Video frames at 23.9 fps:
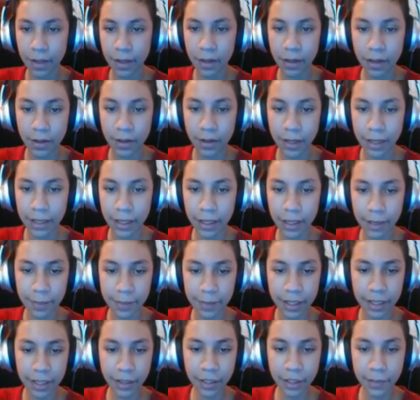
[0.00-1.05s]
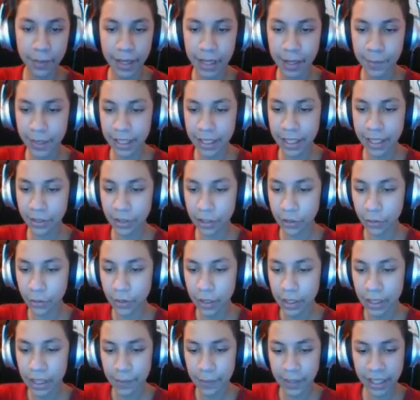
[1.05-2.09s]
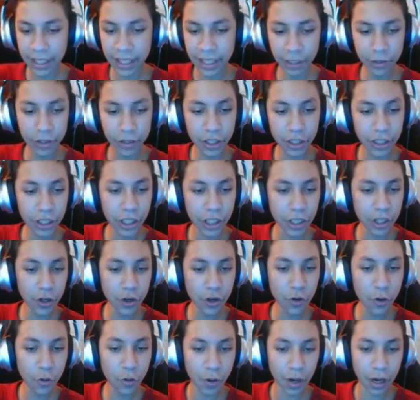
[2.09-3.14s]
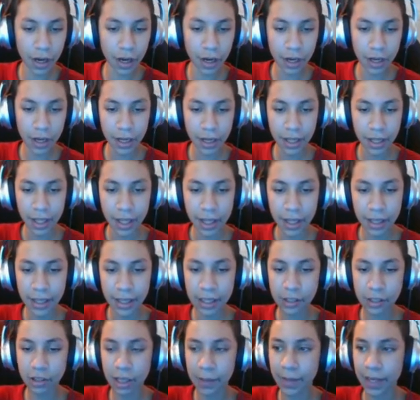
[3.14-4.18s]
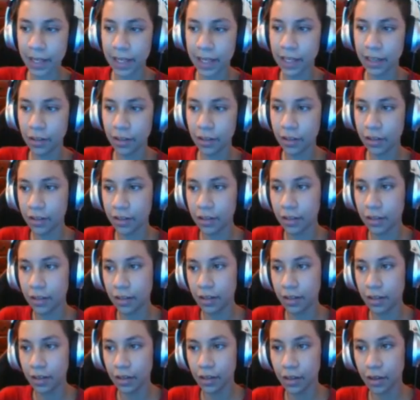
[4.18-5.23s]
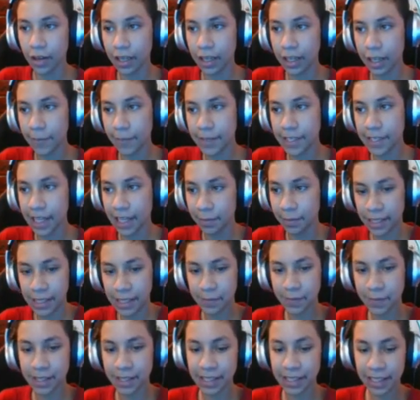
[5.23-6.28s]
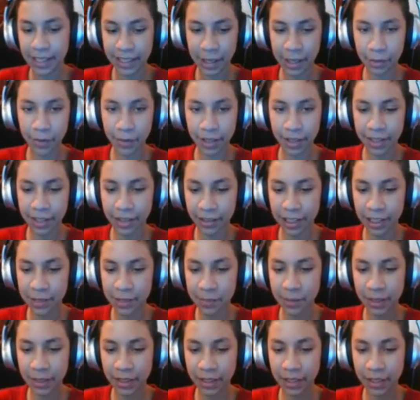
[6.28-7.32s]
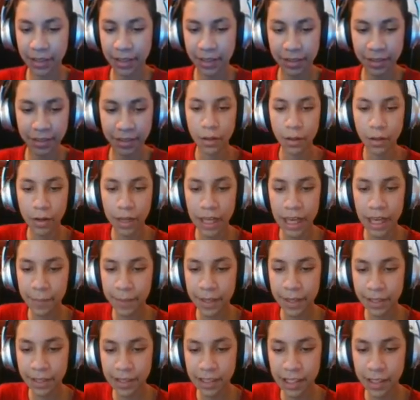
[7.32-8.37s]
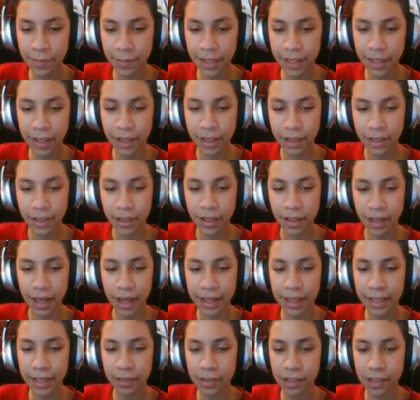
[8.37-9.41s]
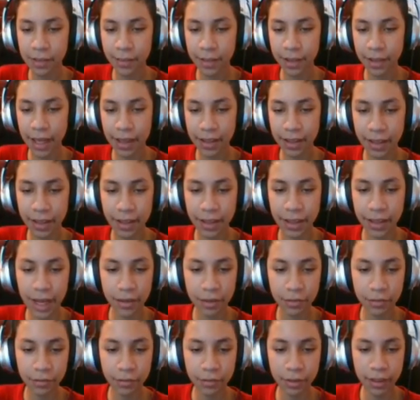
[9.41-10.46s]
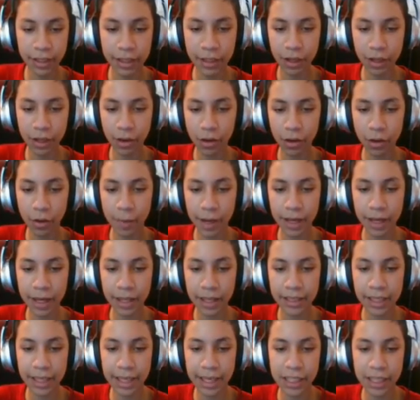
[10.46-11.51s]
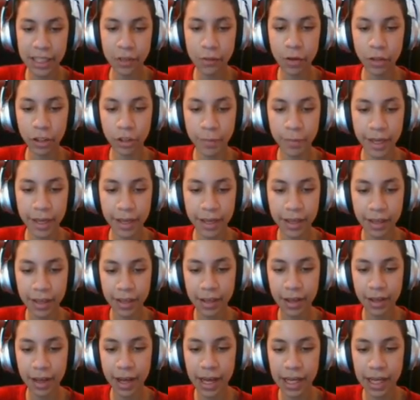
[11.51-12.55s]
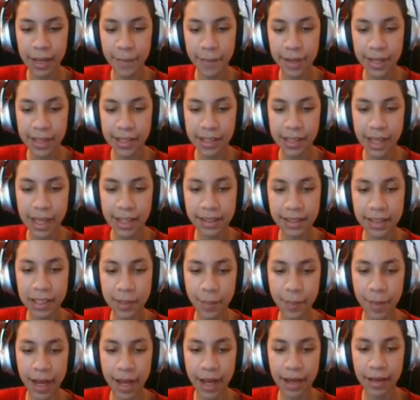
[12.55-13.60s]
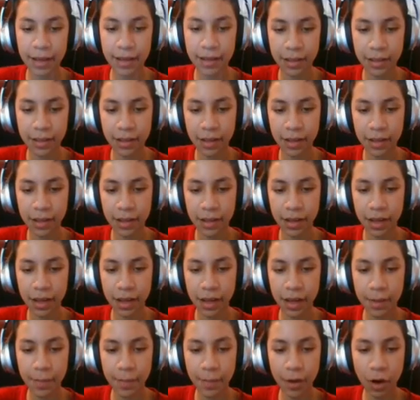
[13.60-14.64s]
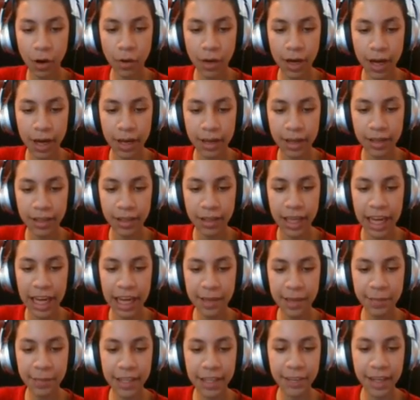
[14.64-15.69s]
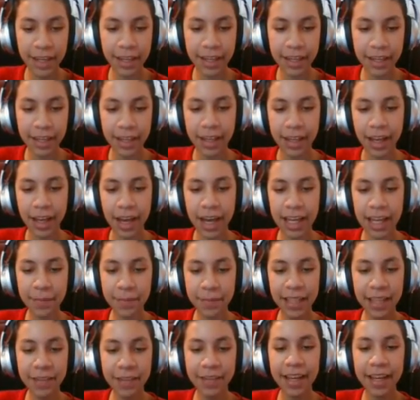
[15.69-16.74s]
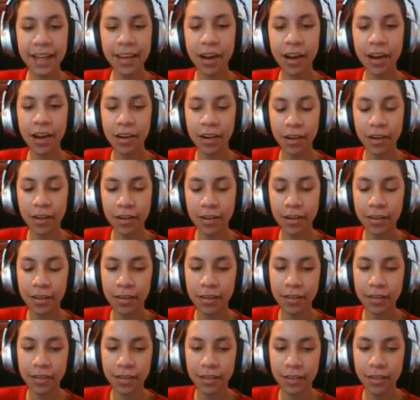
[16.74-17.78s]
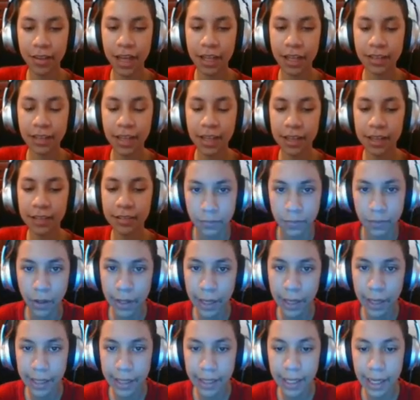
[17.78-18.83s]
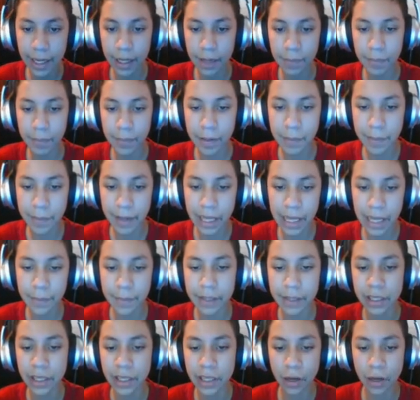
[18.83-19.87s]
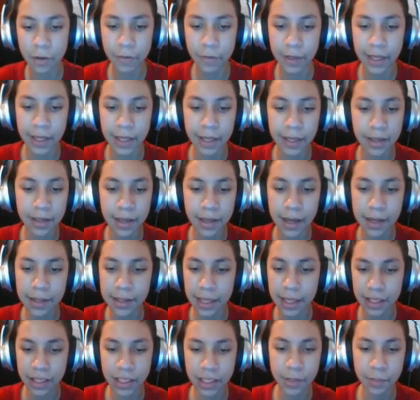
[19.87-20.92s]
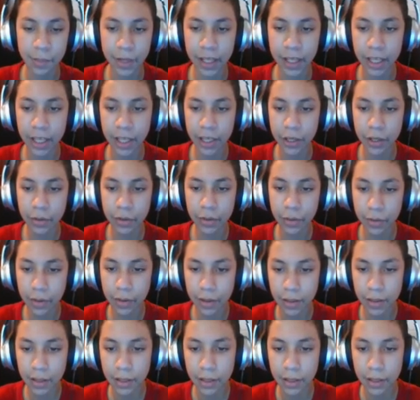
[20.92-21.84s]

Okay, I'm gonna kill you, man. I'm gonna kill you. I'm gonna kill you! That's what I'm gonna kill. Okay, now I'm in second place because I got that one kill. That's pretty good. Okay, I'm killing somebody. I killed somebody, I think. I don't really know. Oh my god, that guy swallowed me. I am inside this man. Um, oh god. I am leaving. I am leaving. Oh. I died. Okay, now I'm gonna become a dolphin because that's super cute.